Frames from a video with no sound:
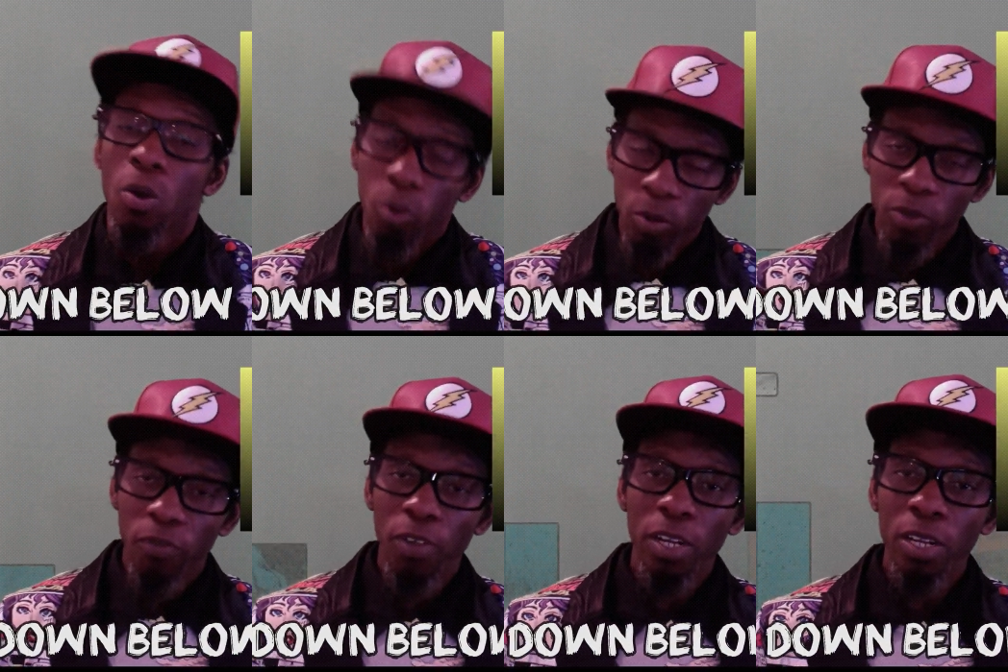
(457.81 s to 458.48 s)
When
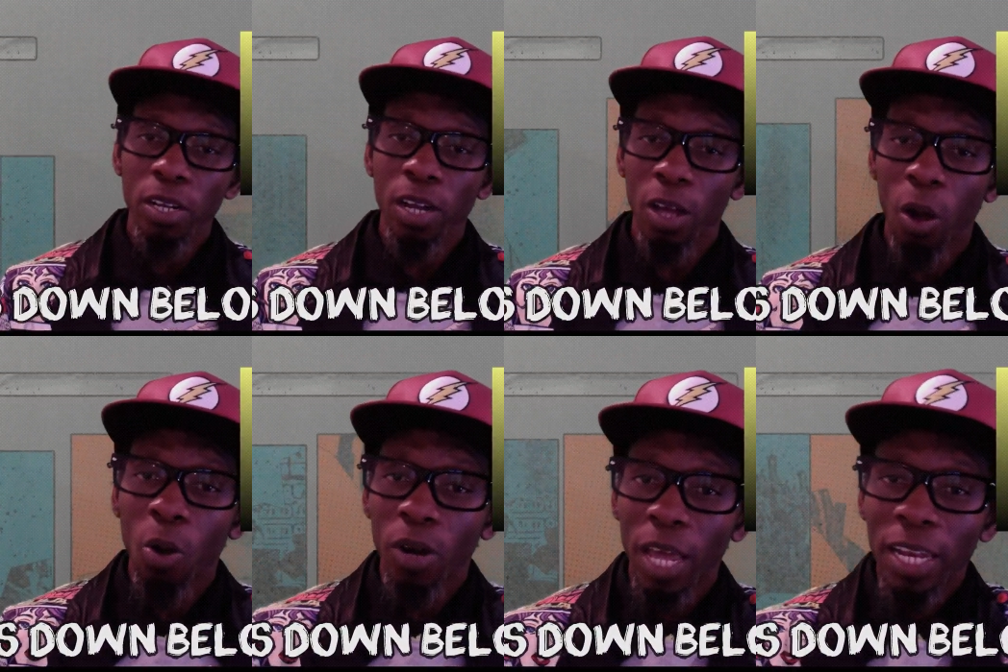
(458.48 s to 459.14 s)
you feel a little
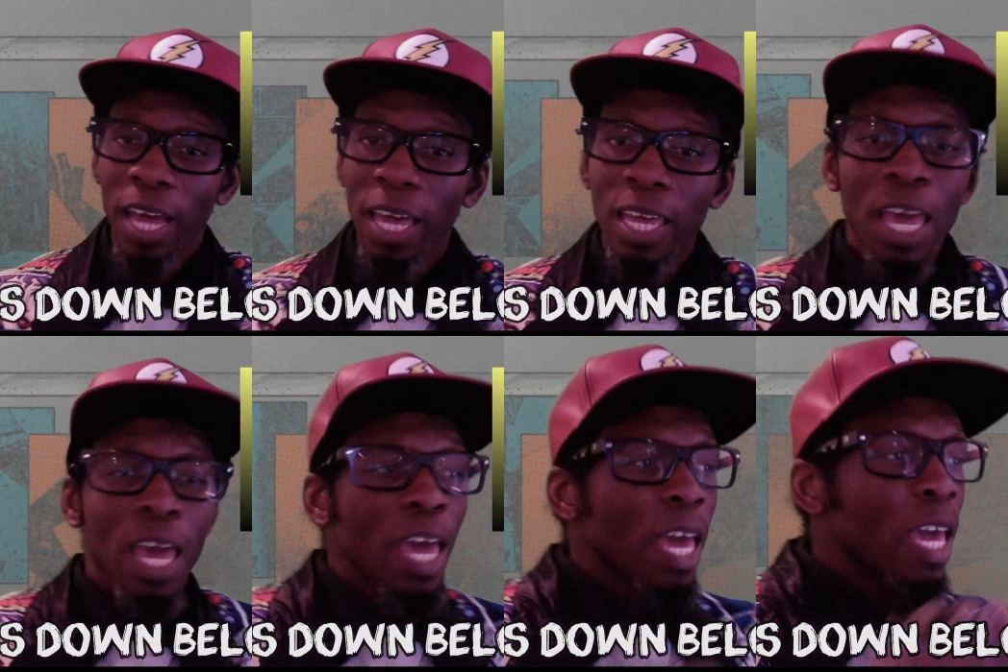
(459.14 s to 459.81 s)
cold at night
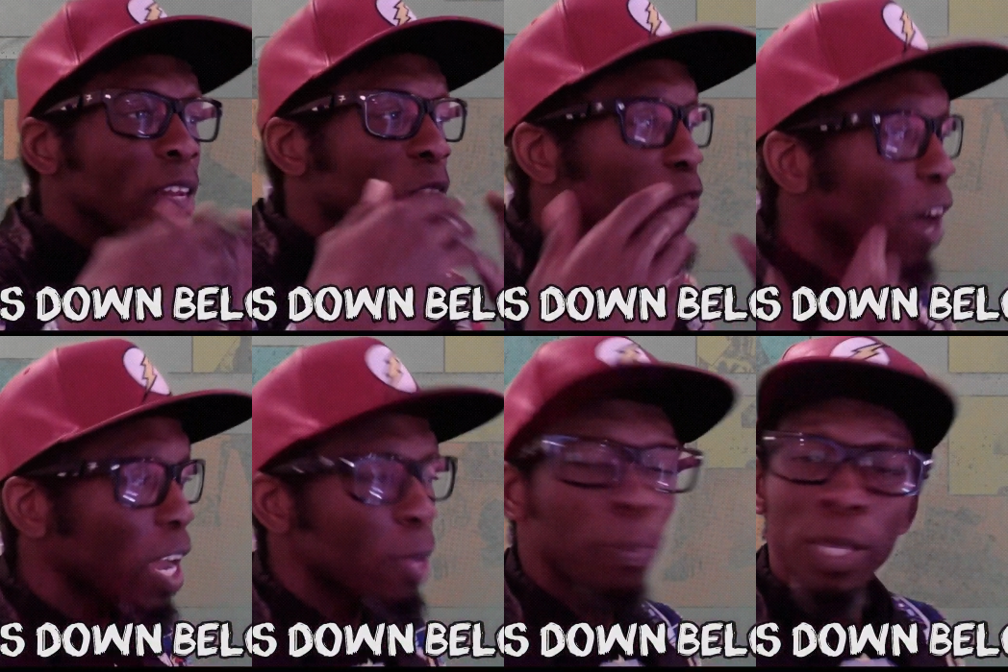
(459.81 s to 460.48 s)
and the
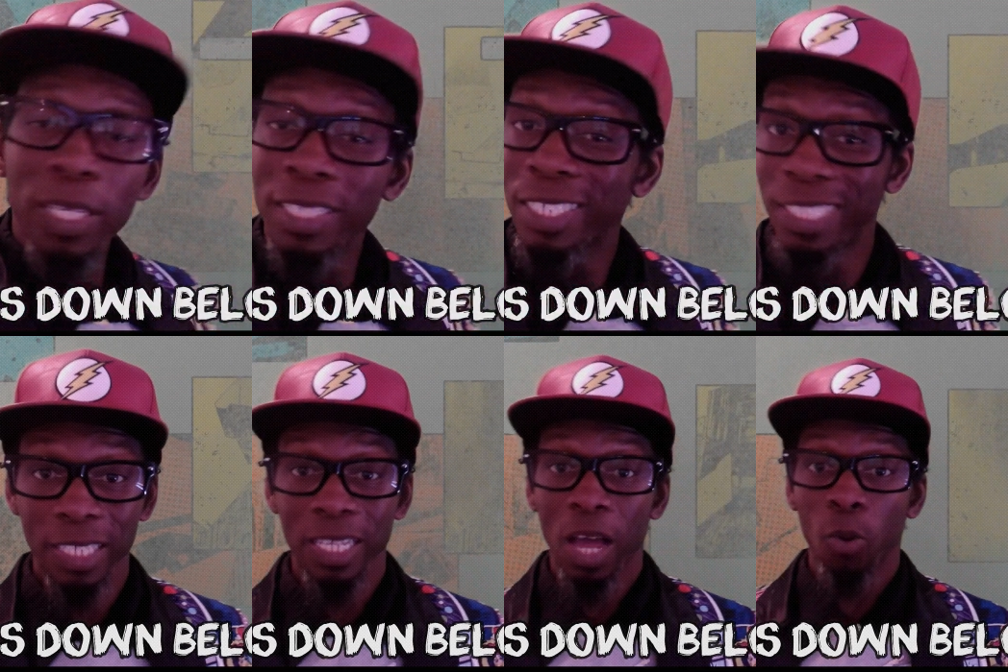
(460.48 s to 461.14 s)
fireplace is
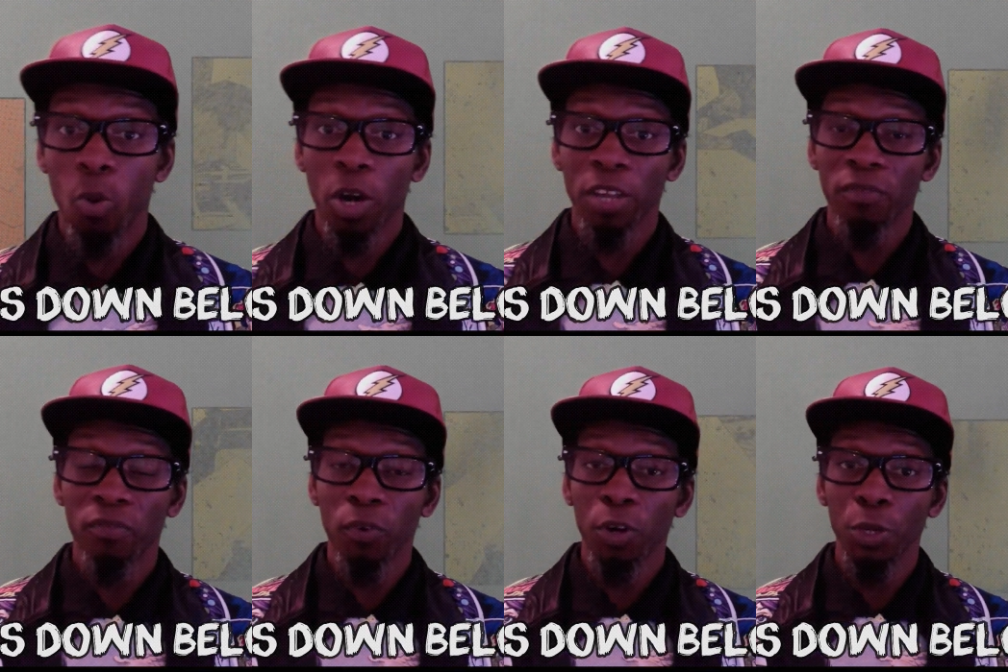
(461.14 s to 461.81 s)
just not working
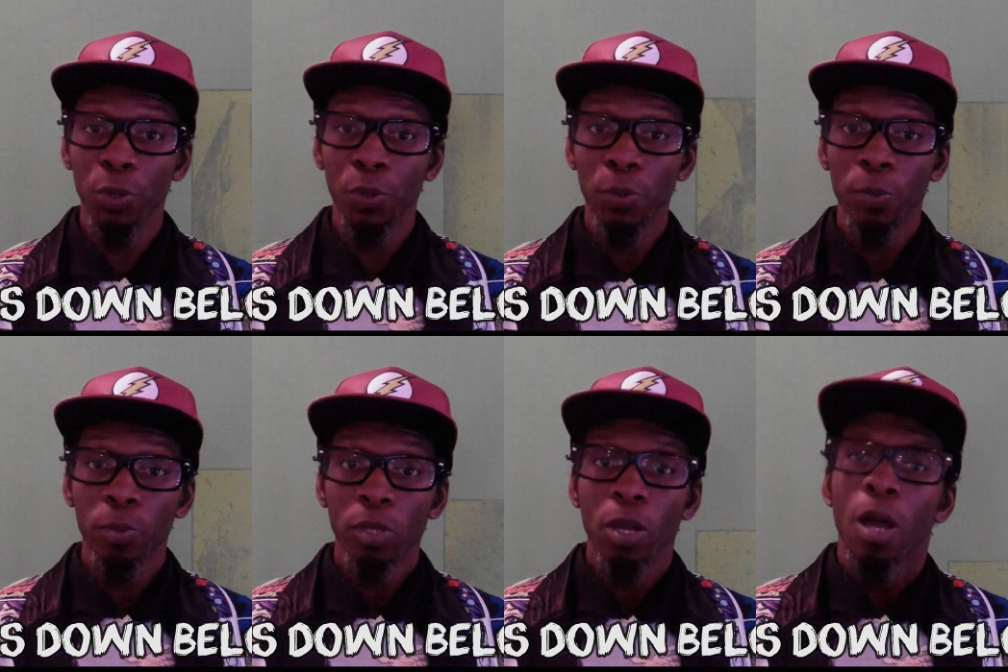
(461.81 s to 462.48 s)
for you,
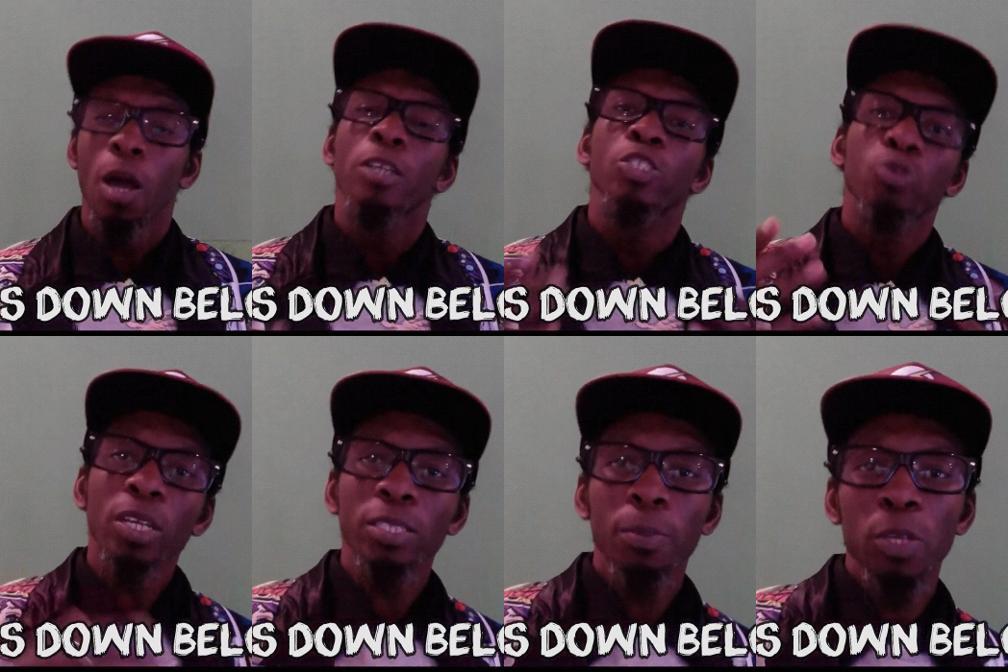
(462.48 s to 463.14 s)

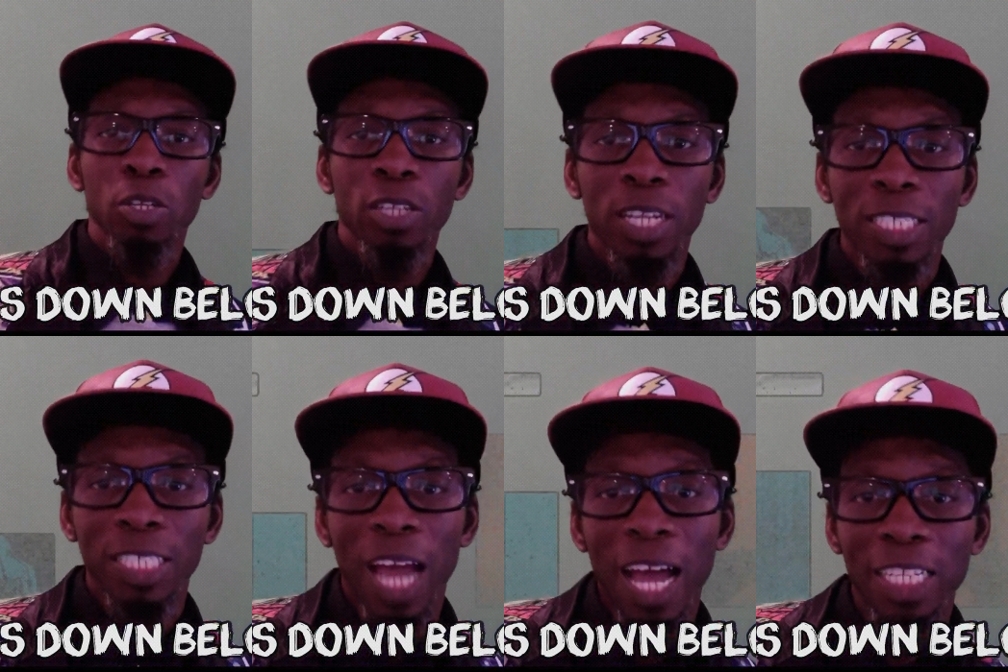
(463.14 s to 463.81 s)
Drink some of your
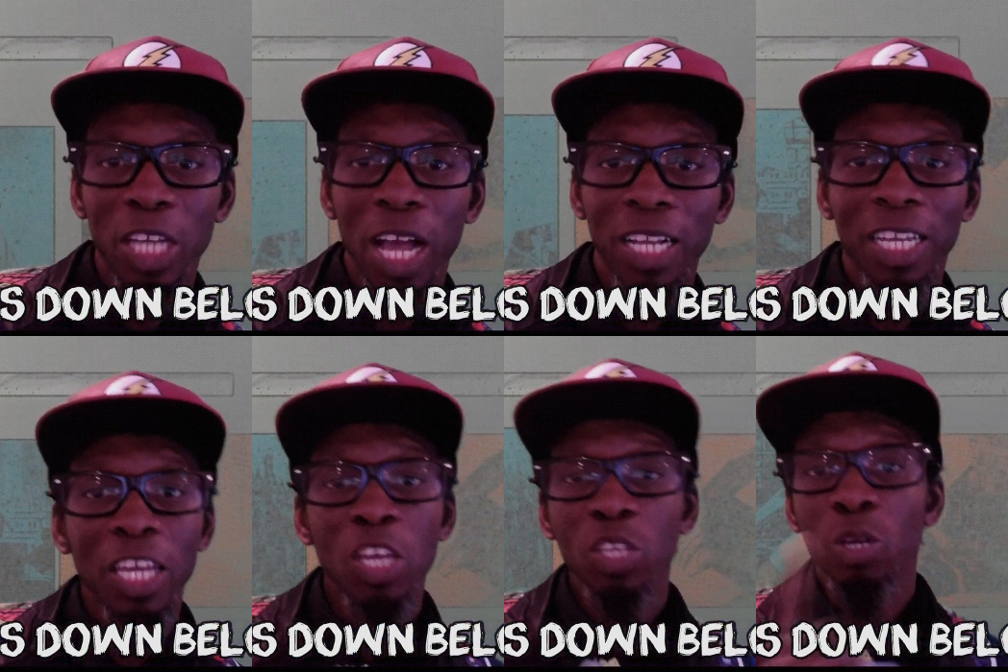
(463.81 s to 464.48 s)
delicious hot
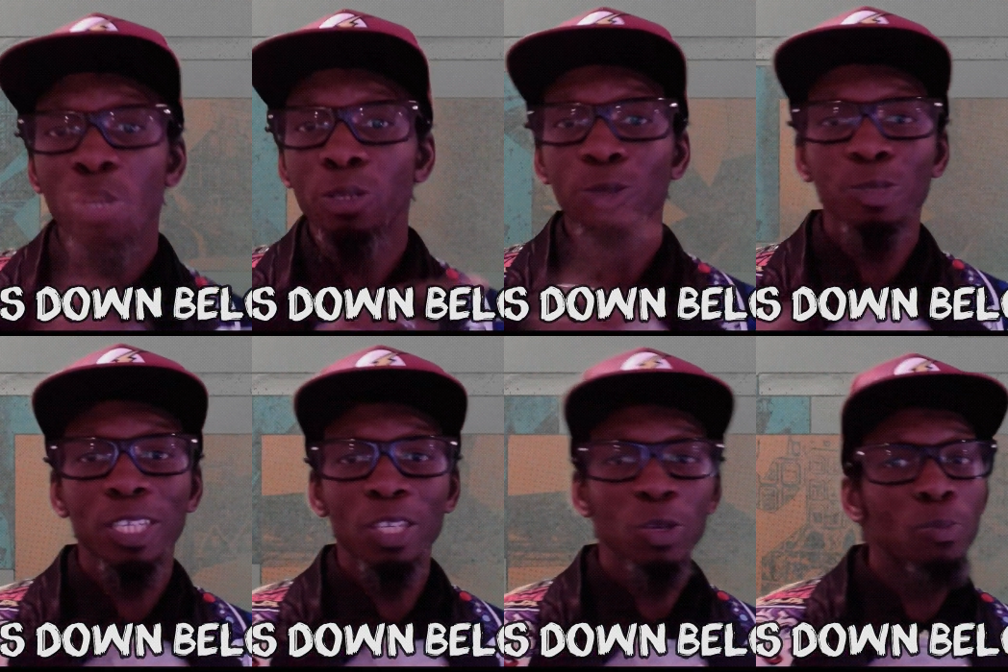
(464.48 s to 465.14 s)
chocolate in your
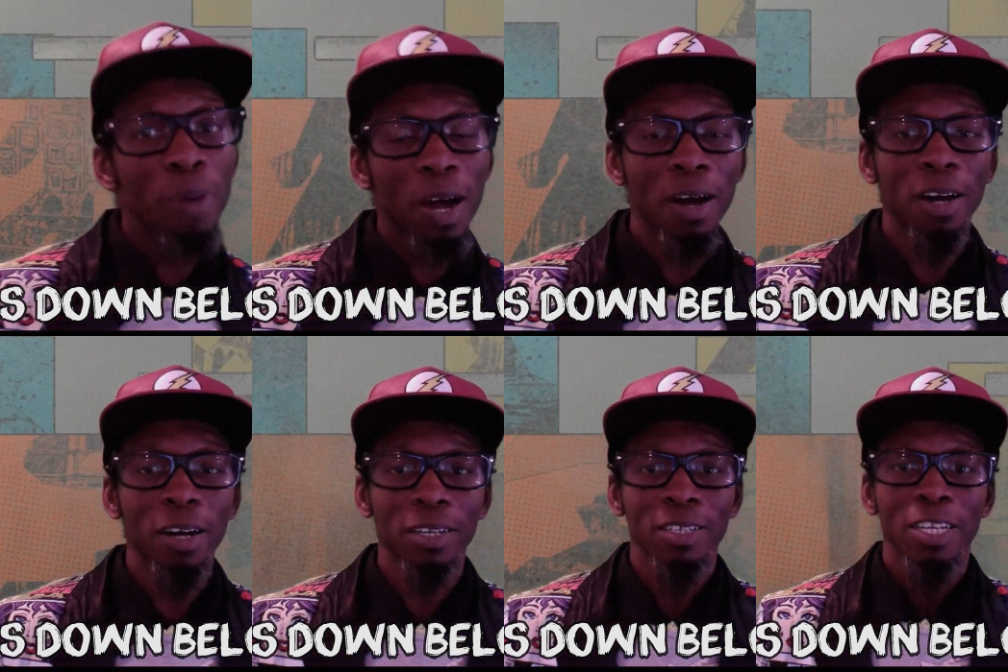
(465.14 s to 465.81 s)
UCU
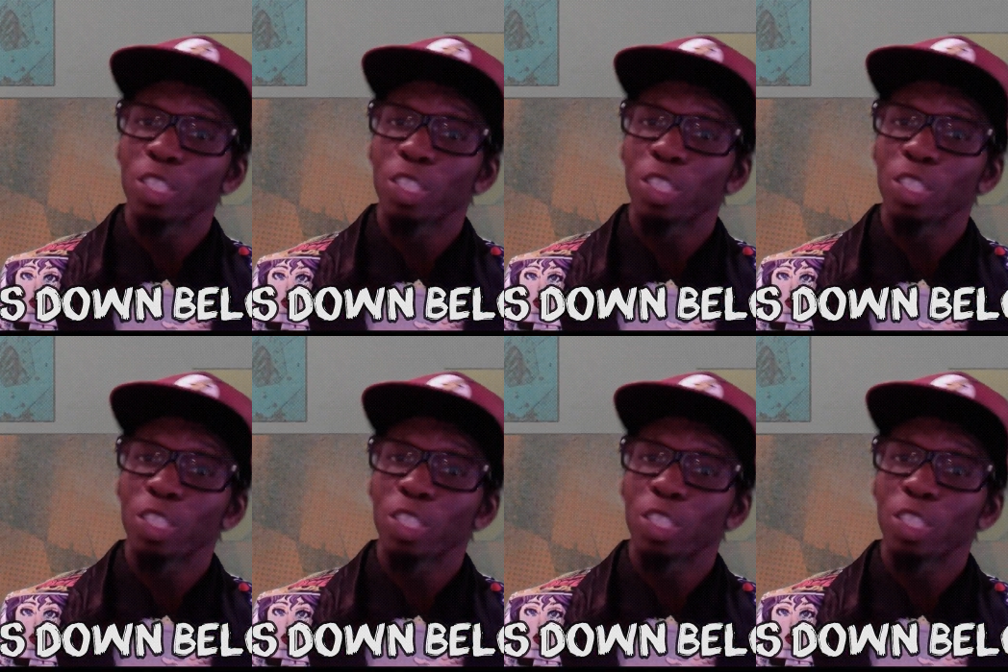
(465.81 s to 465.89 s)
mug.